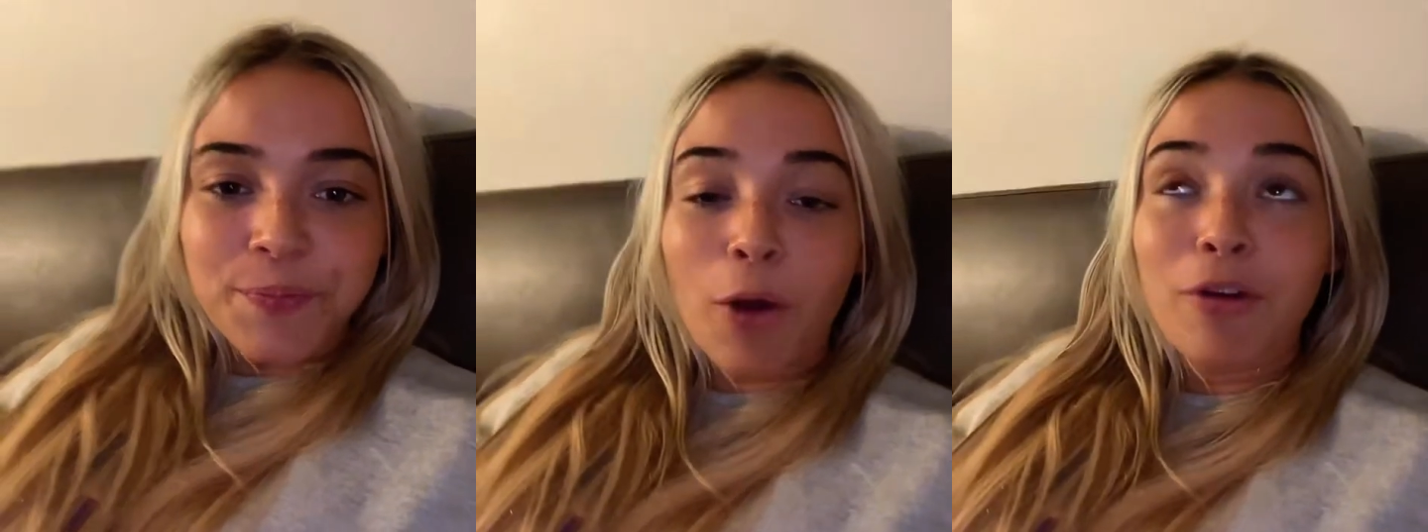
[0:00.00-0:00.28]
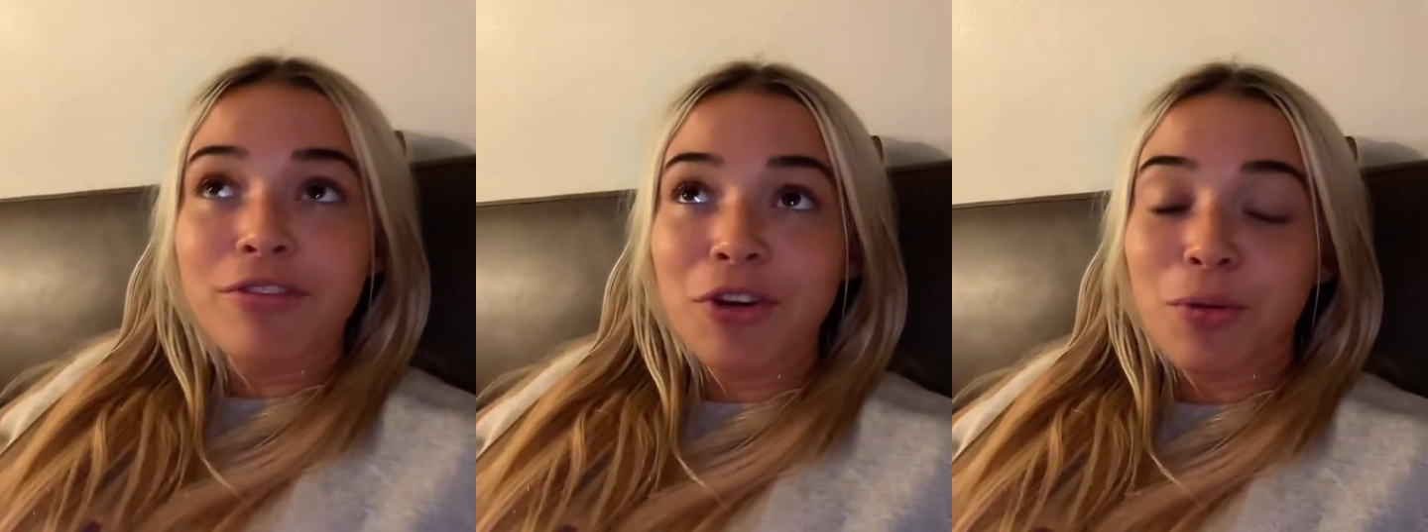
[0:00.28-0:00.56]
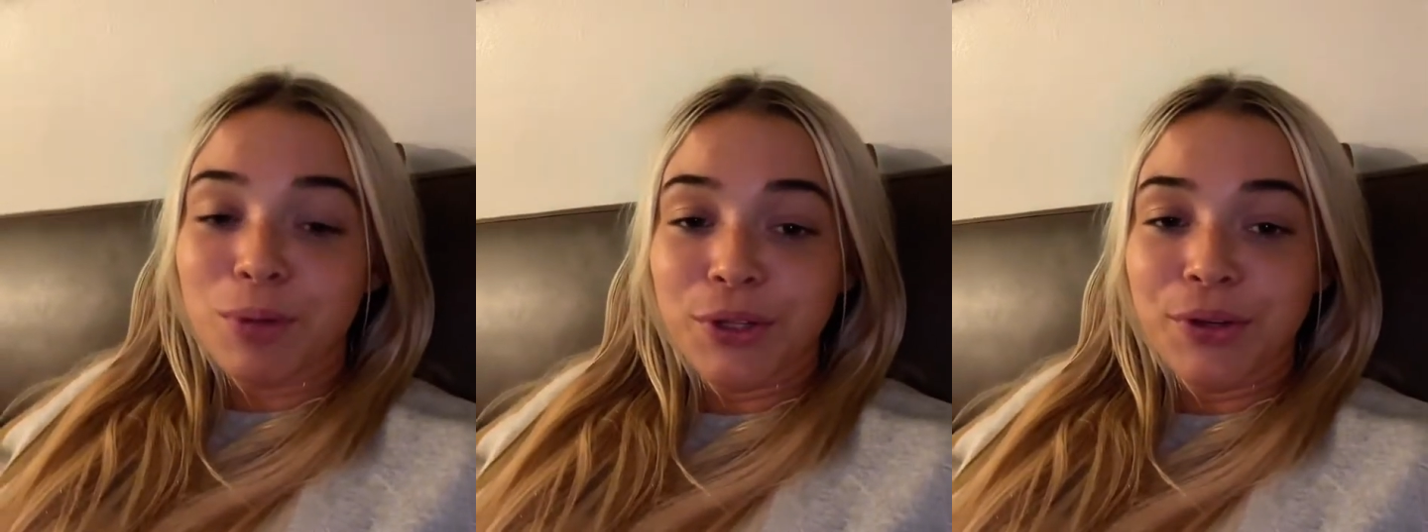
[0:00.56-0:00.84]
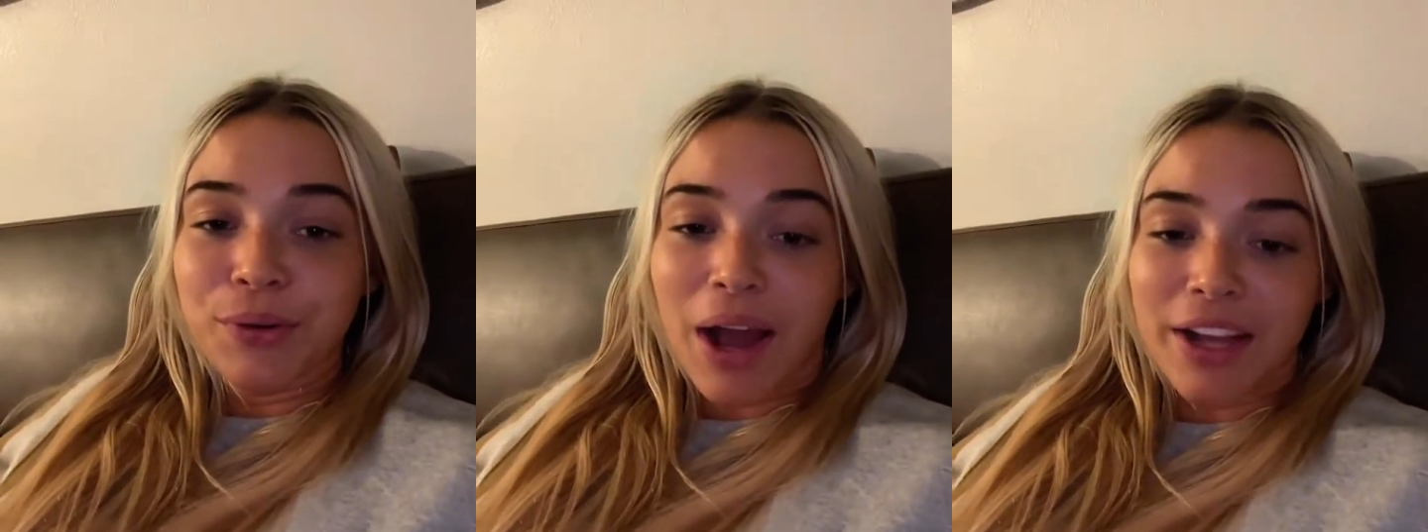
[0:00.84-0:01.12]
Don't feel
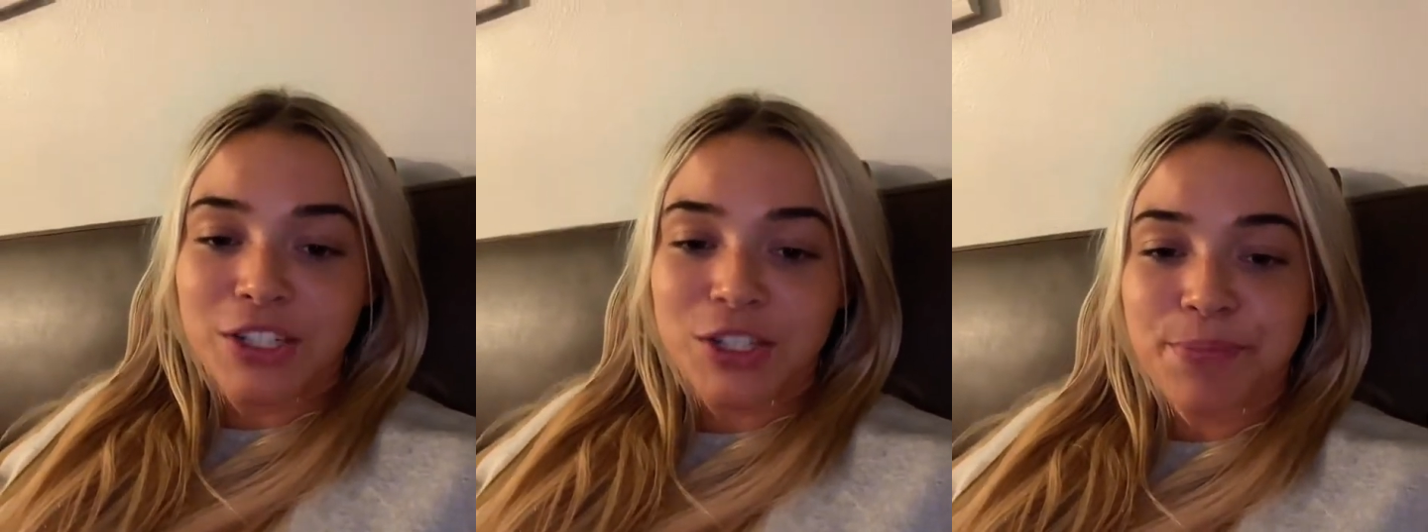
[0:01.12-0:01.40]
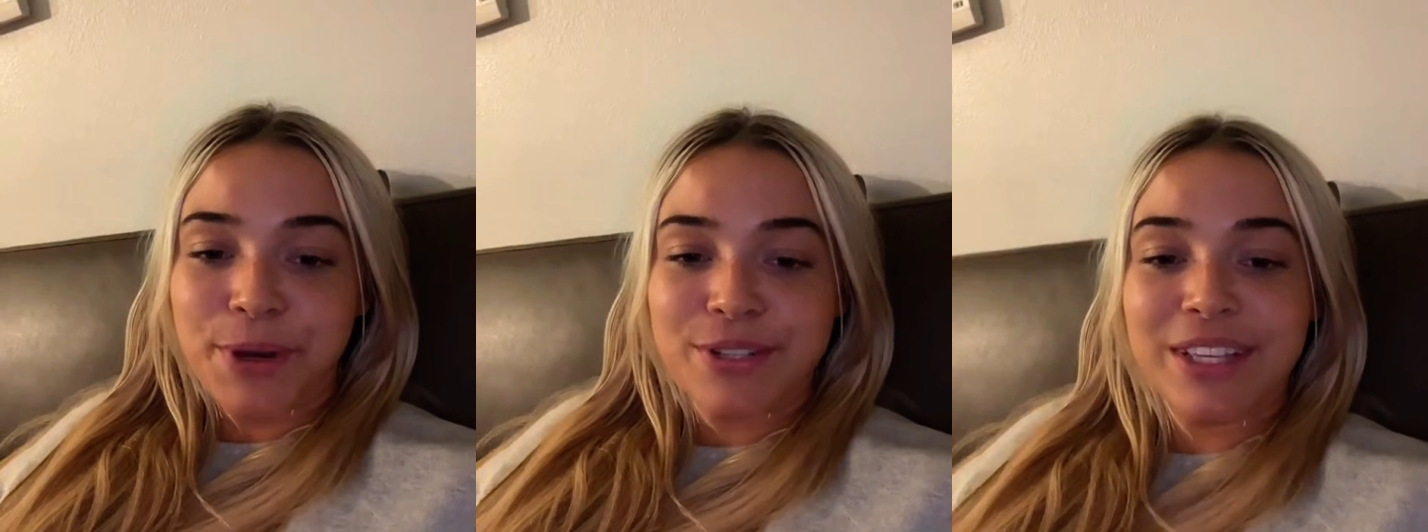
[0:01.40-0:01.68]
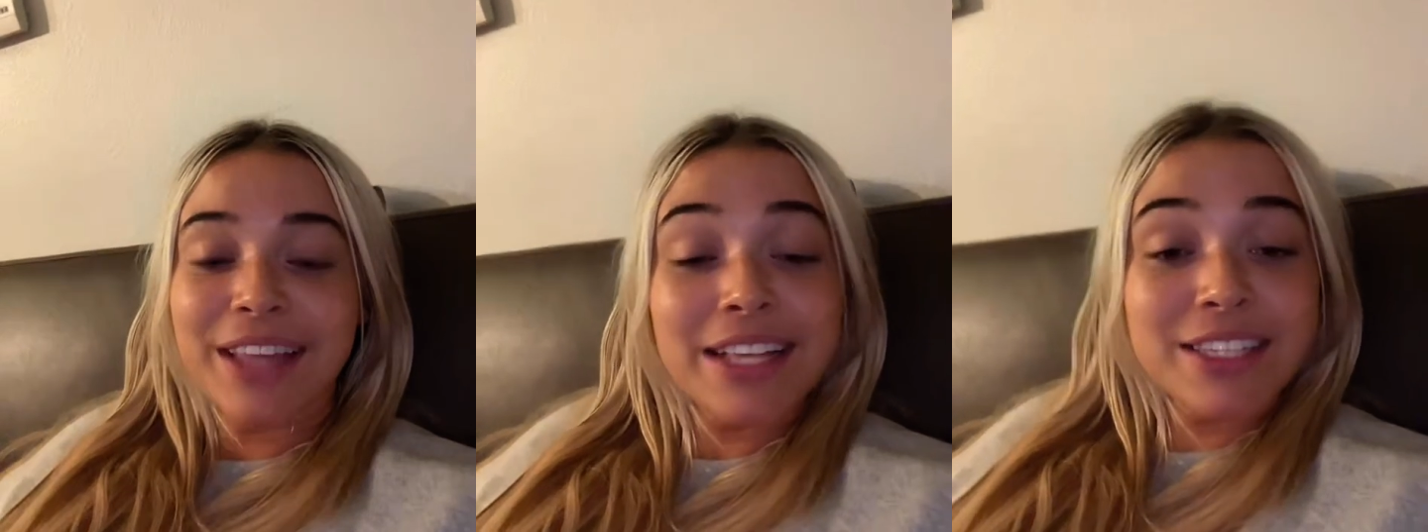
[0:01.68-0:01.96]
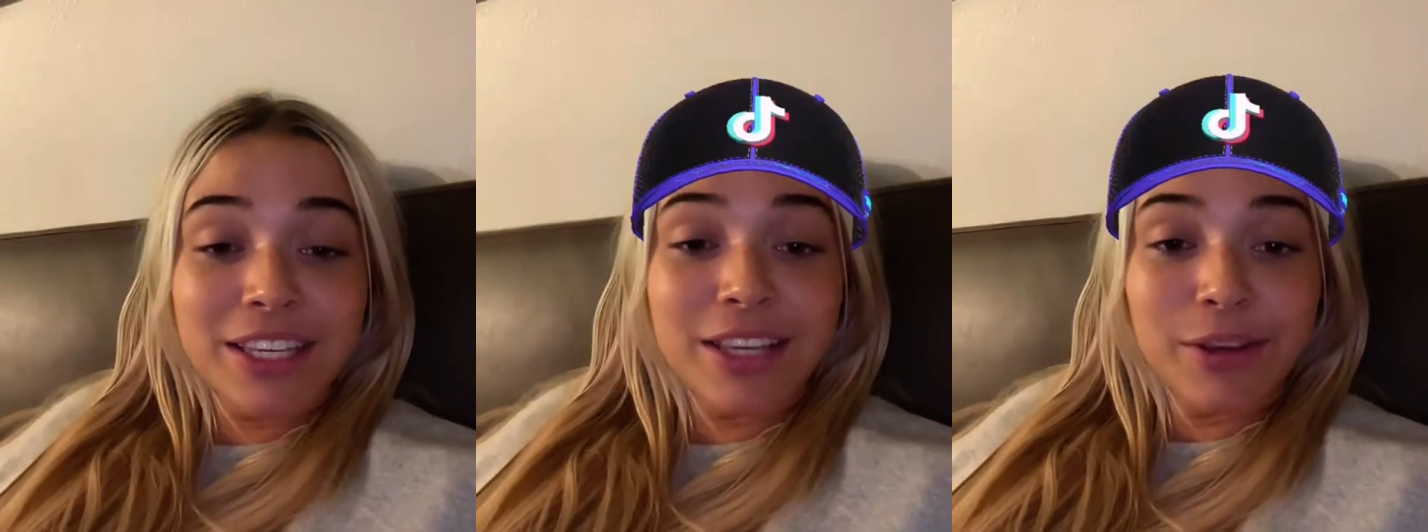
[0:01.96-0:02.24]
blue. I just posted.
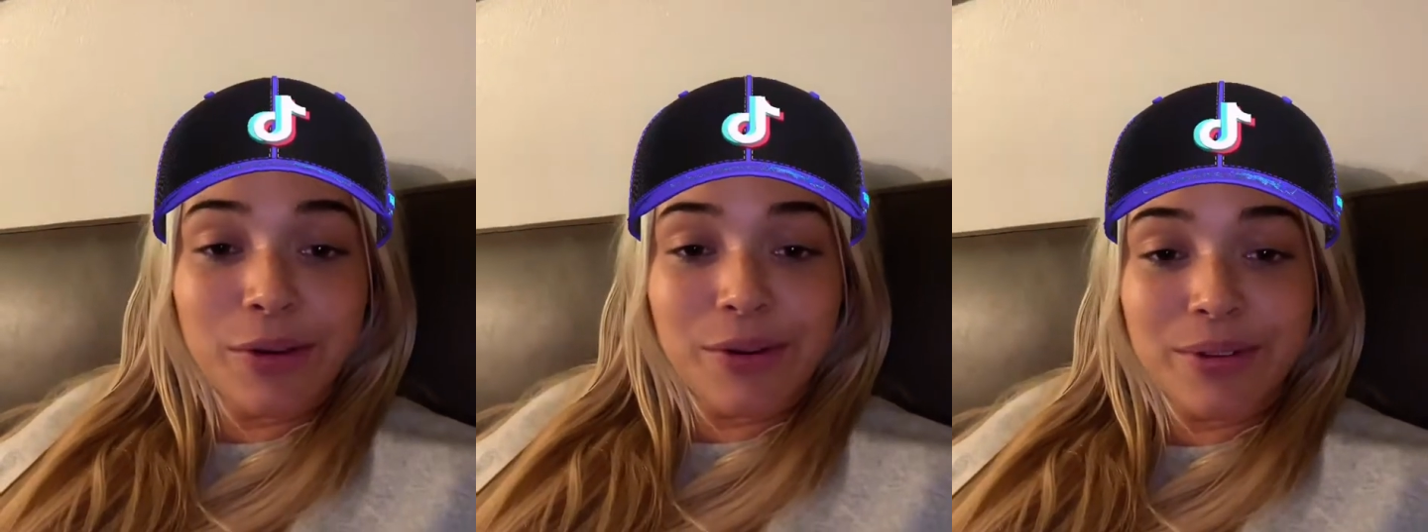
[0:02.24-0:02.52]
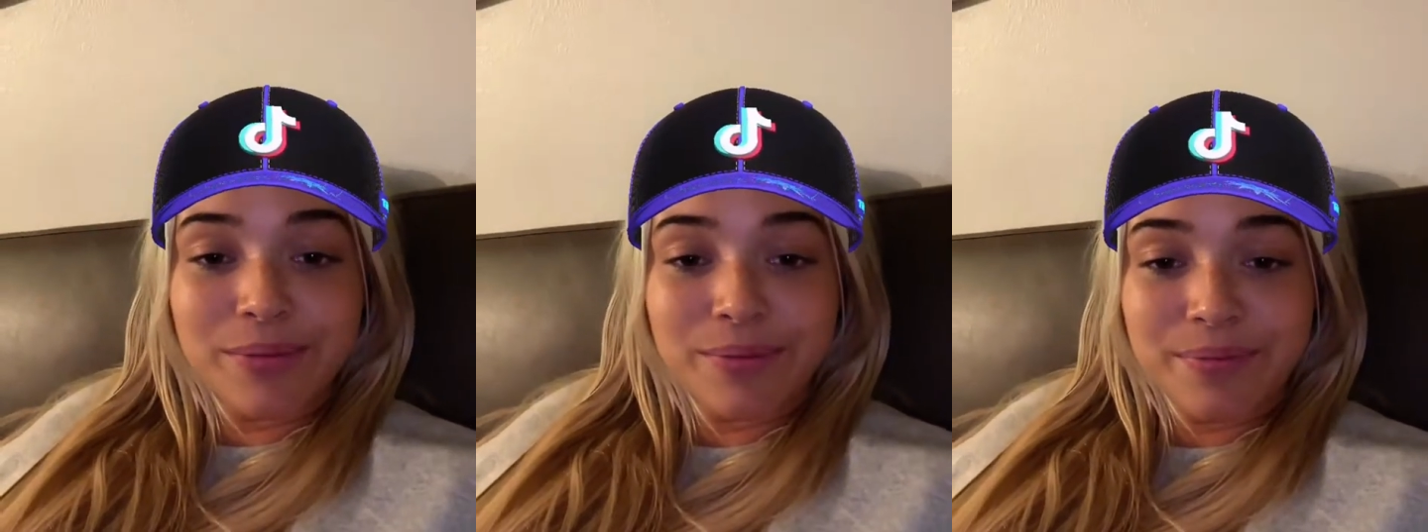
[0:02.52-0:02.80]
That's cute.